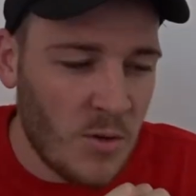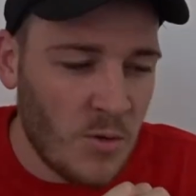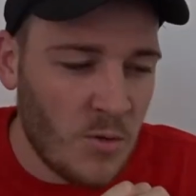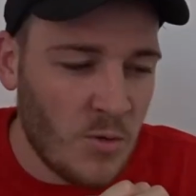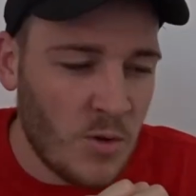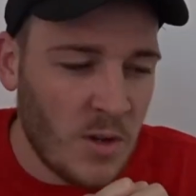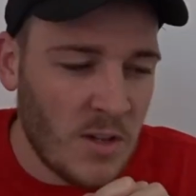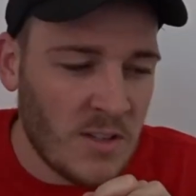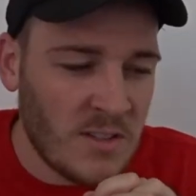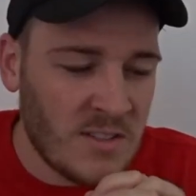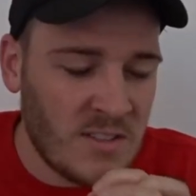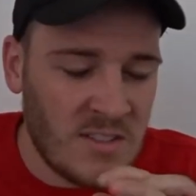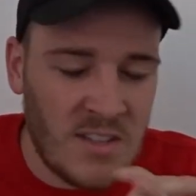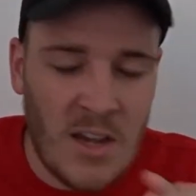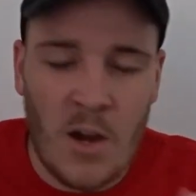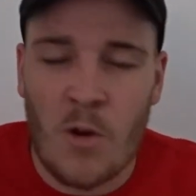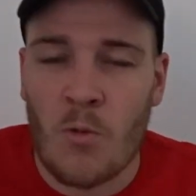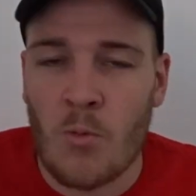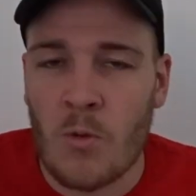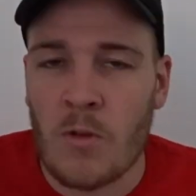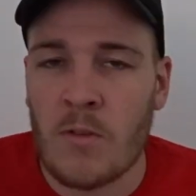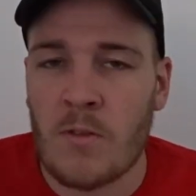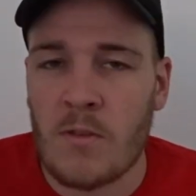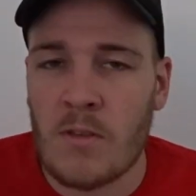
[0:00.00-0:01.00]
who has
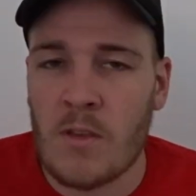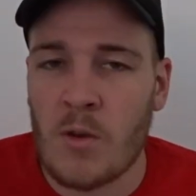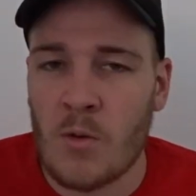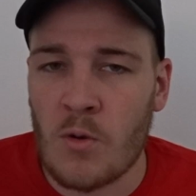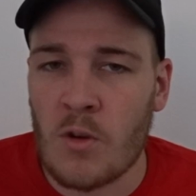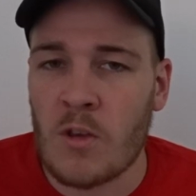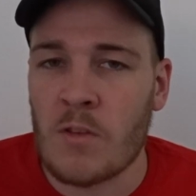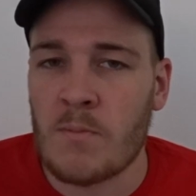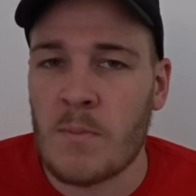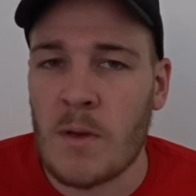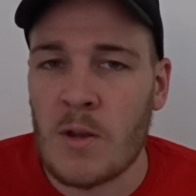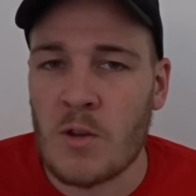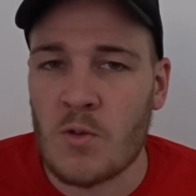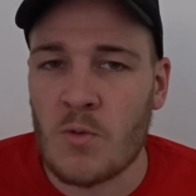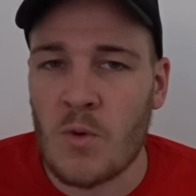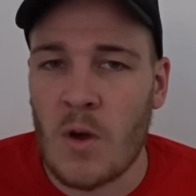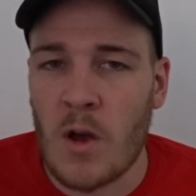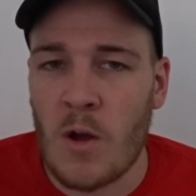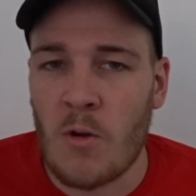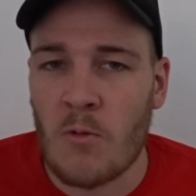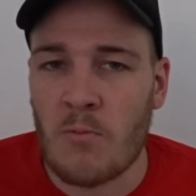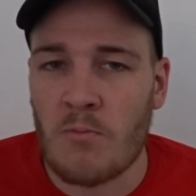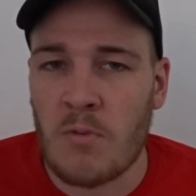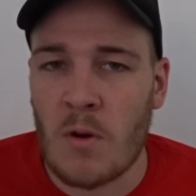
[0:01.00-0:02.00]
dealt with serious mental
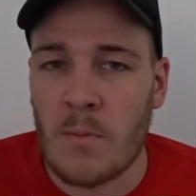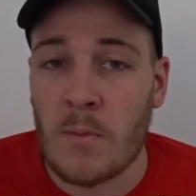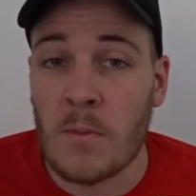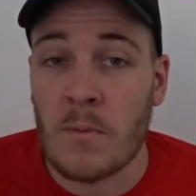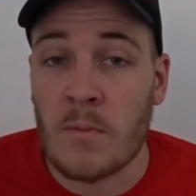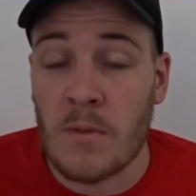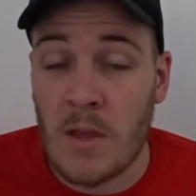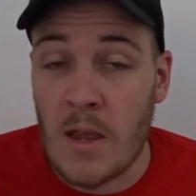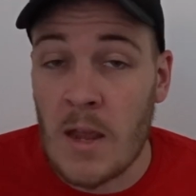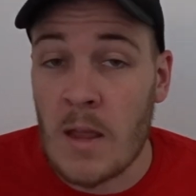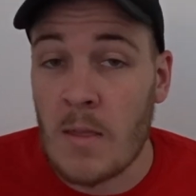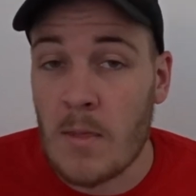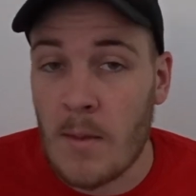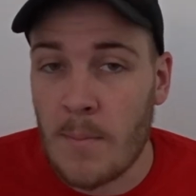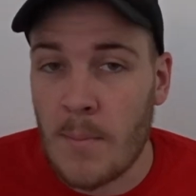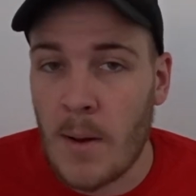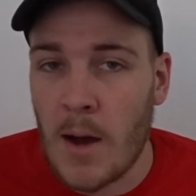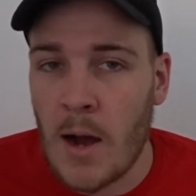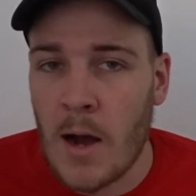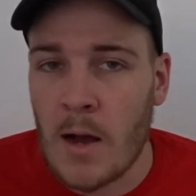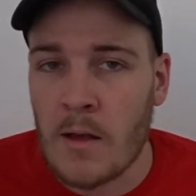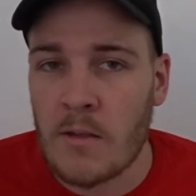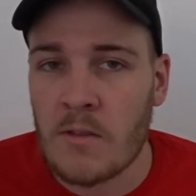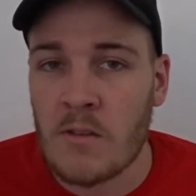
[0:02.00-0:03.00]
health problems in the
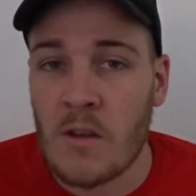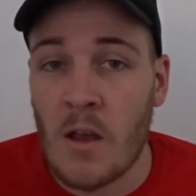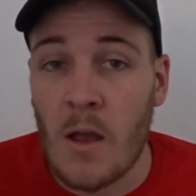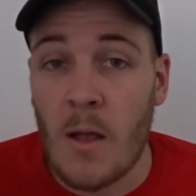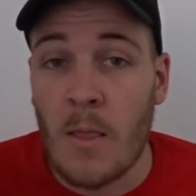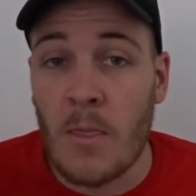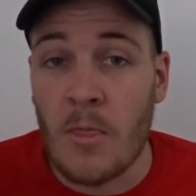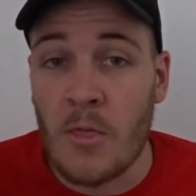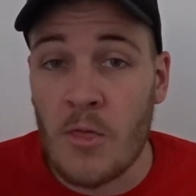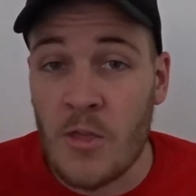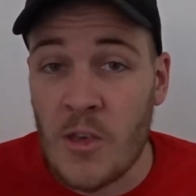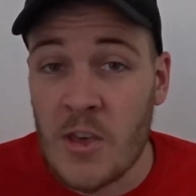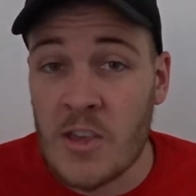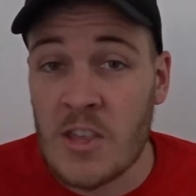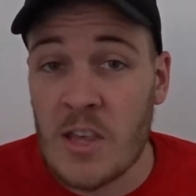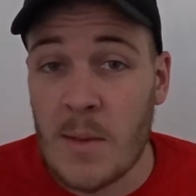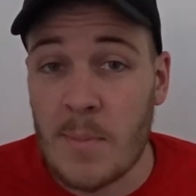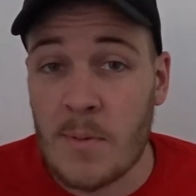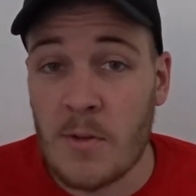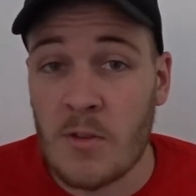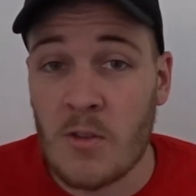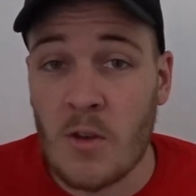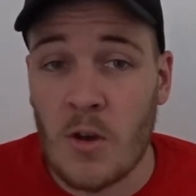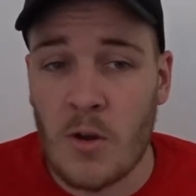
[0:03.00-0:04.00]
past, this
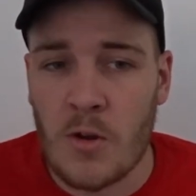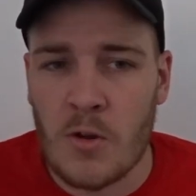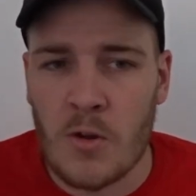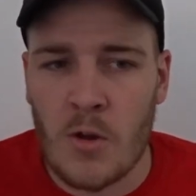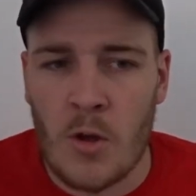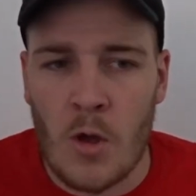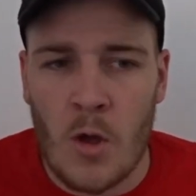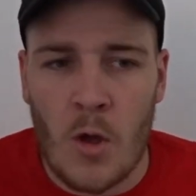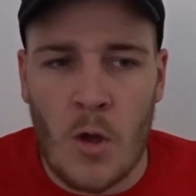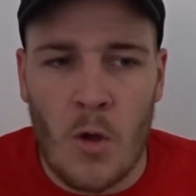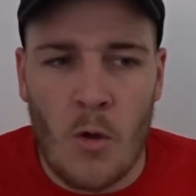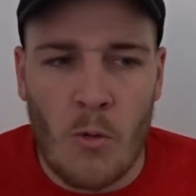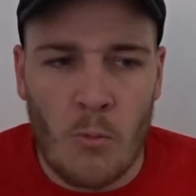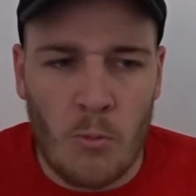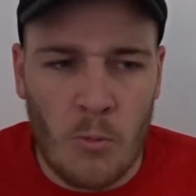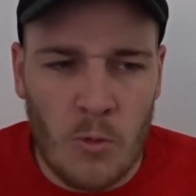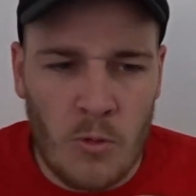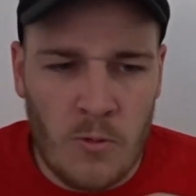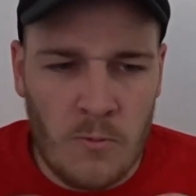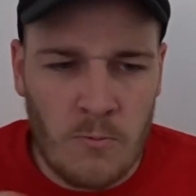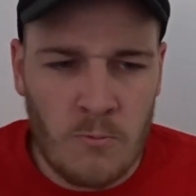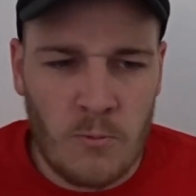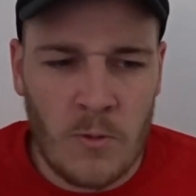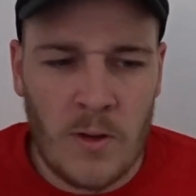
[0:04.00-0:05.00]
episode
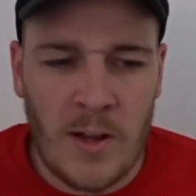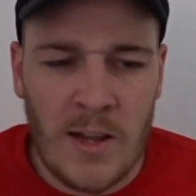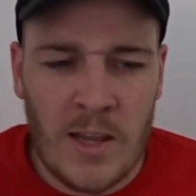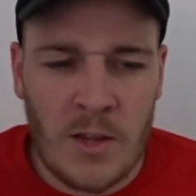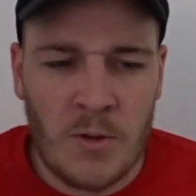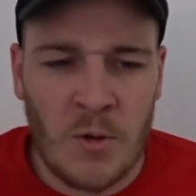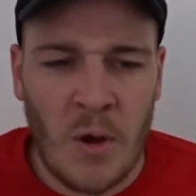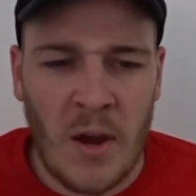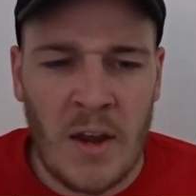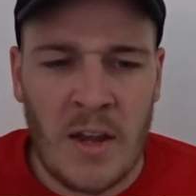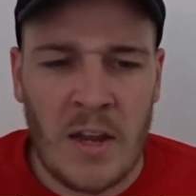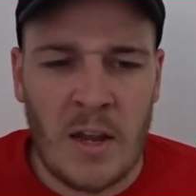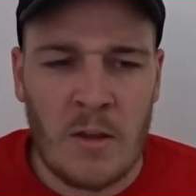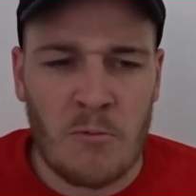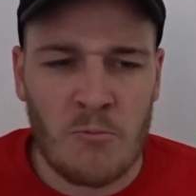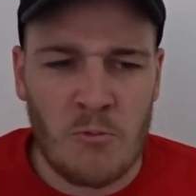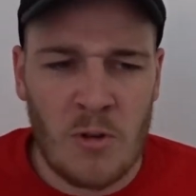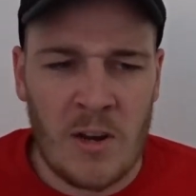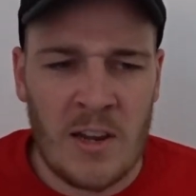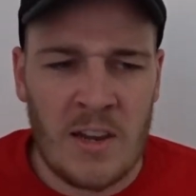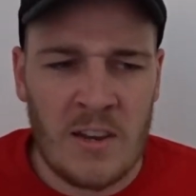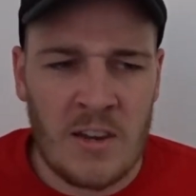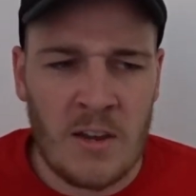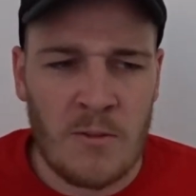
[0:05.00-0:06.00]
was really great and
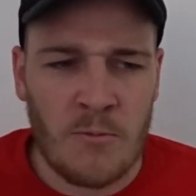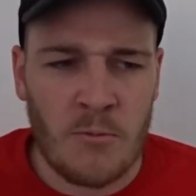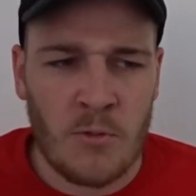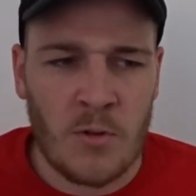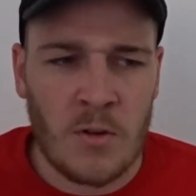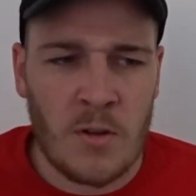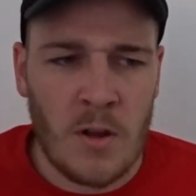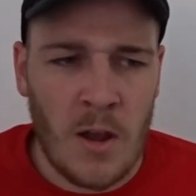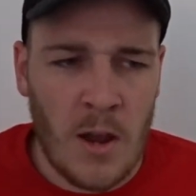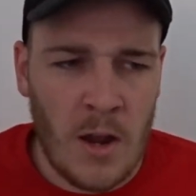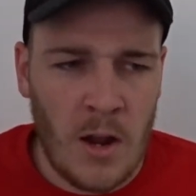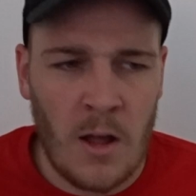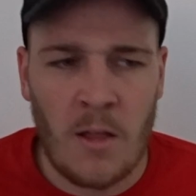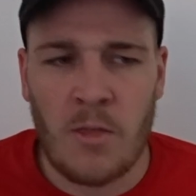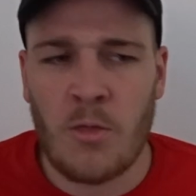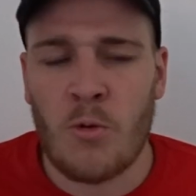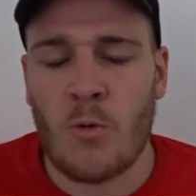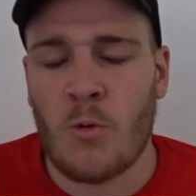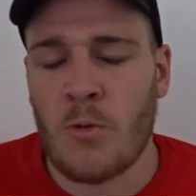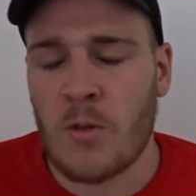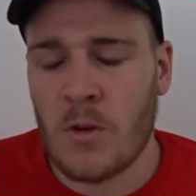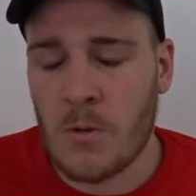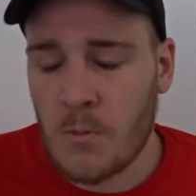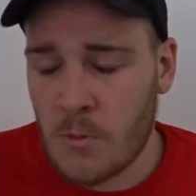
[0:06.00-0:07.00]
really different, and I
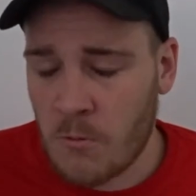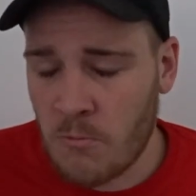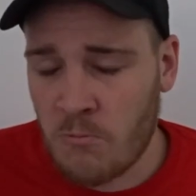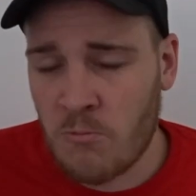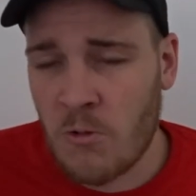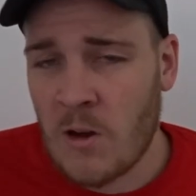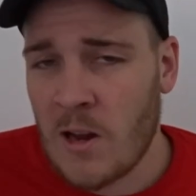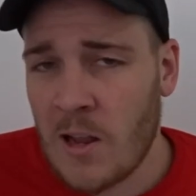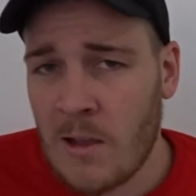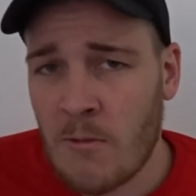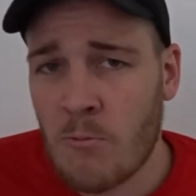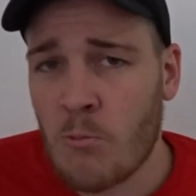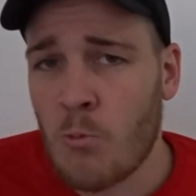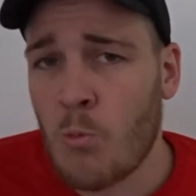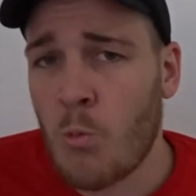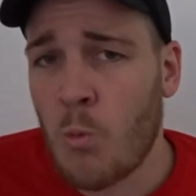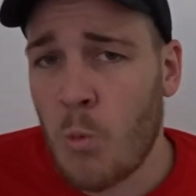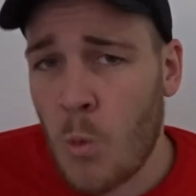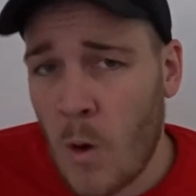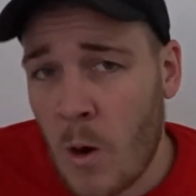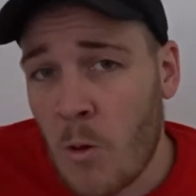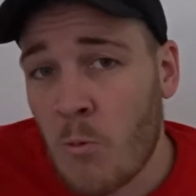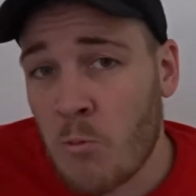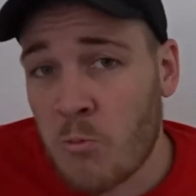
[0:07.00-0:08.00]
thought that it was really
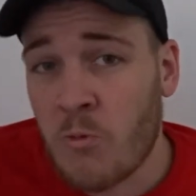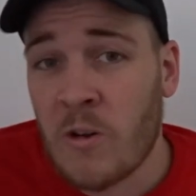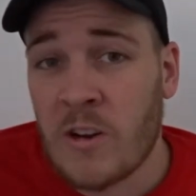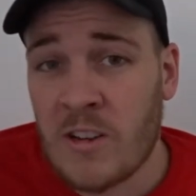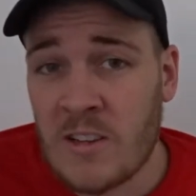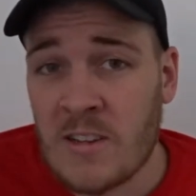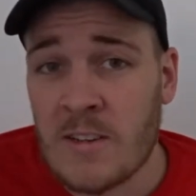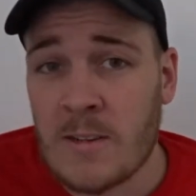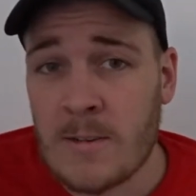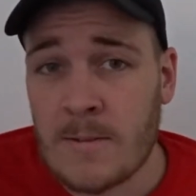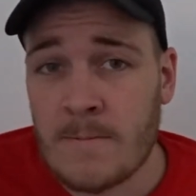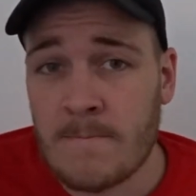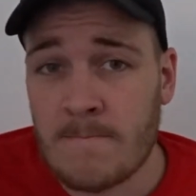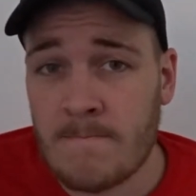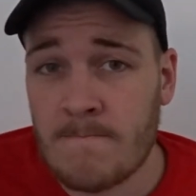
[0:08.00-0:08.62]
well written.